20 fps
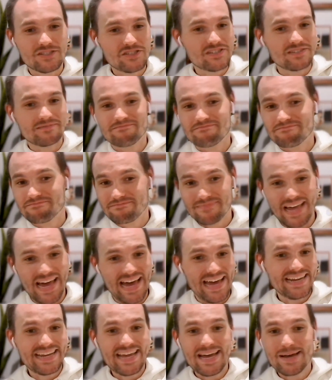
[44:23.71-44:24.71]
just
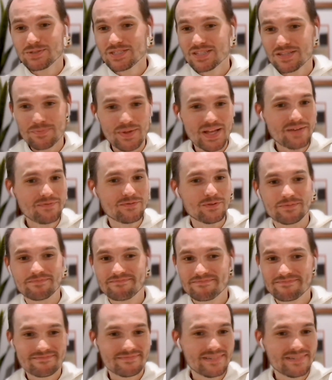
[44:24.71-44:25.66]
adding apps to the platform.